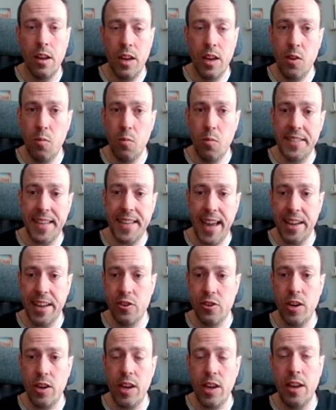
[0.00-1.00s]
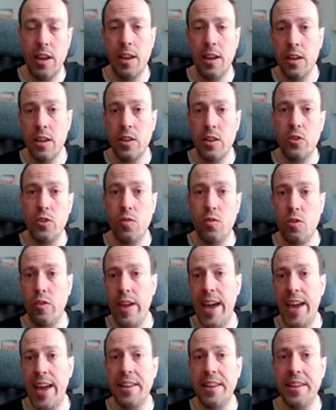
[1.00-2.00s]
It was actually to
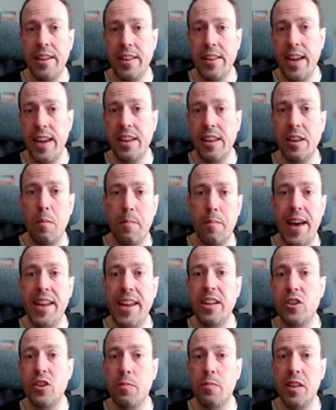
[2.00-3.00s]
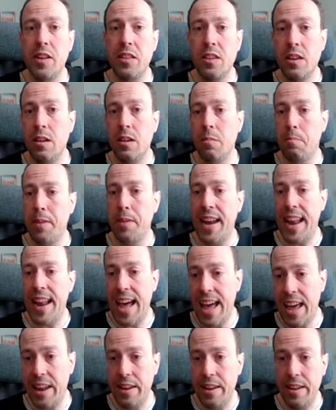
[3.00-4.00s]
create a data management
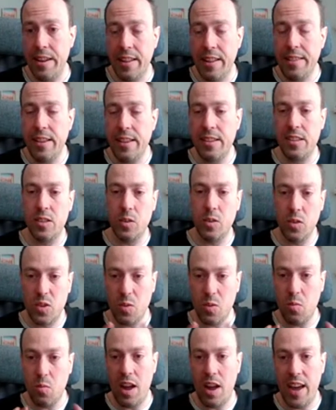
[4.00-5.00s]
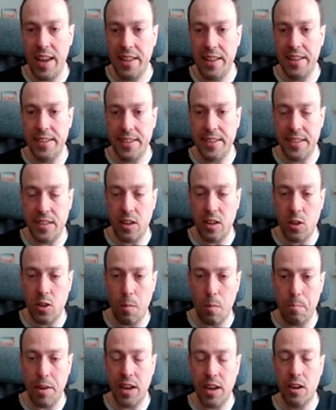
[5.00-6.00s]
plan. And this is also why this is the
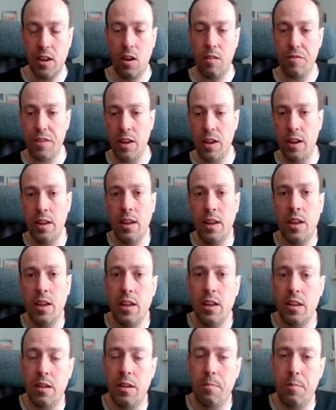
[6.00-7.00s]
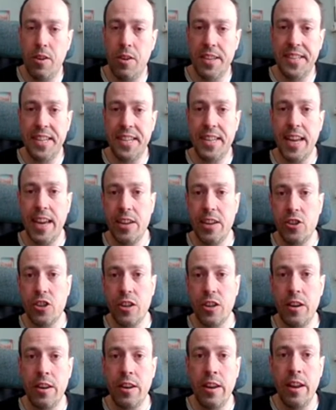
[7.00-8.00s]
topic of the
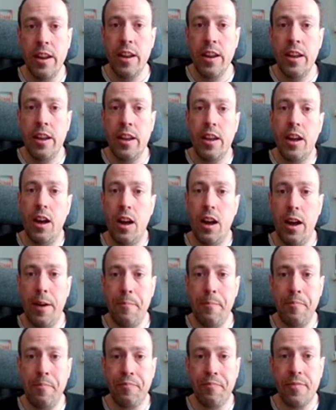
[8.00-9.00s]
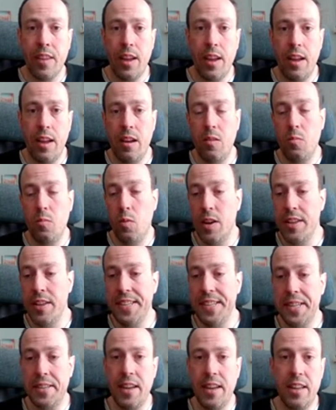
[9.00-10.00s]
presentation. What
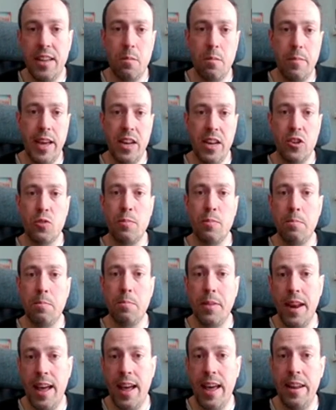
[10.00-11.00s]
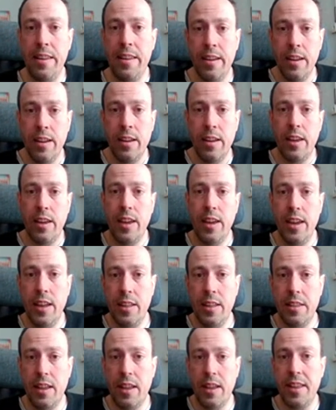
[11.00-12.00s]
is a data management plan?
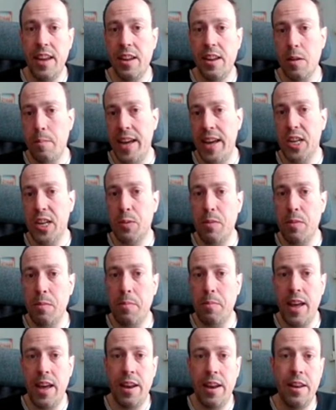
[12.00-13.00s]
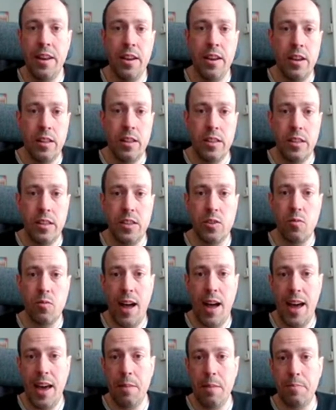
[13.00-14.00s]
A data management plan
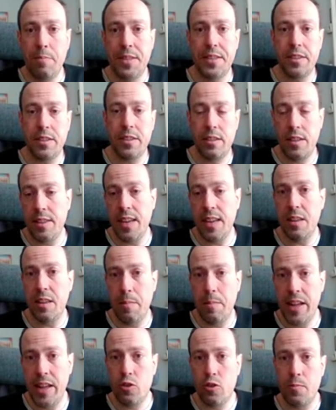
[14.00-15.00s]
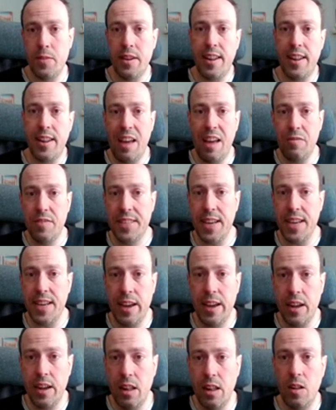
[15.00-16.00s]
describes the data management life
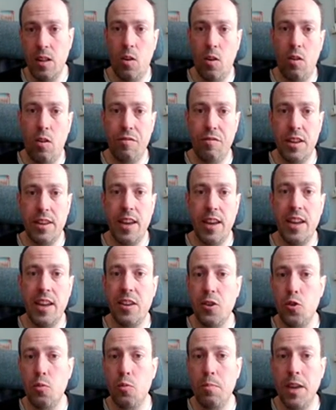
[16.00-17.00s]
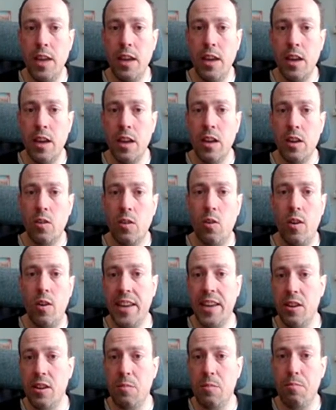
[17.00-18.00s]
cycle of the data to be
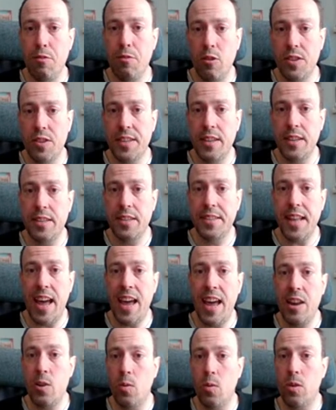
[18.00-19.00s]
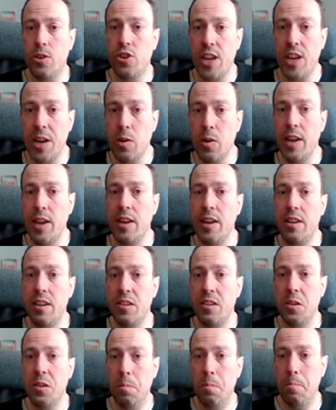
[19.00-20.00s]
collected, processed, and or
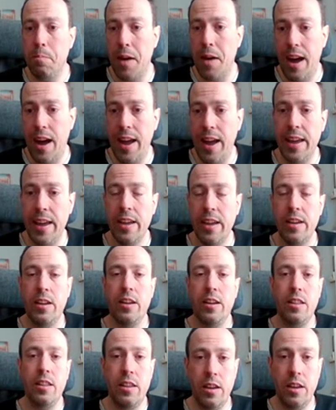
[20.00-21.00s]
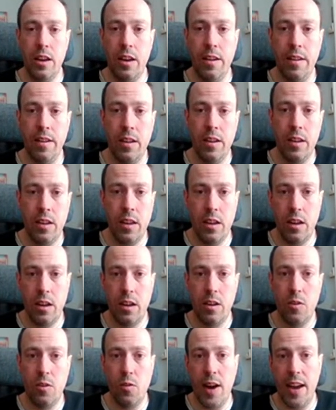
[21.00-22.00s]
generated by the
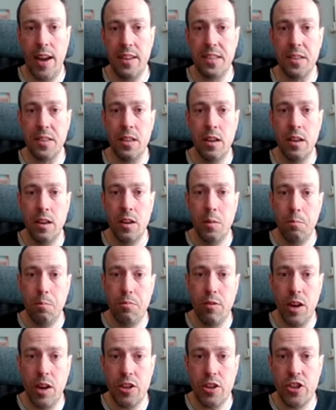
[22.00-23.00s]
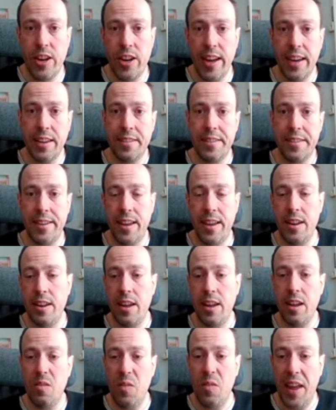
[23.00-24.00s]
Horizon project. And
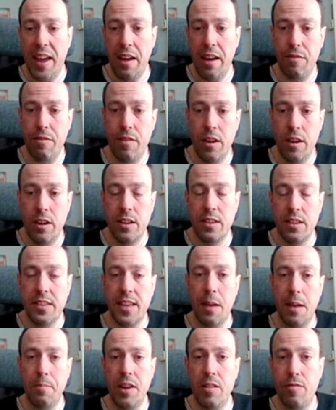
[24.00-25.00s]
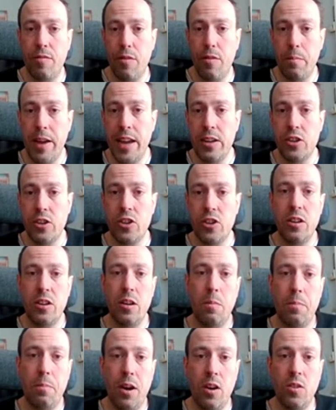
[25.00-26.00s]
then we have some
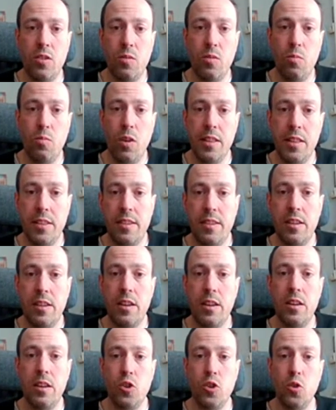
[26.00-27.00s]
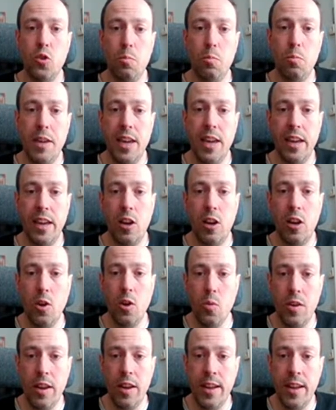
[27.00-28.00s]
information about what should be
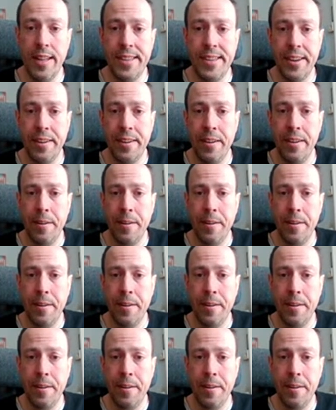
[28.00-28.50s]
included.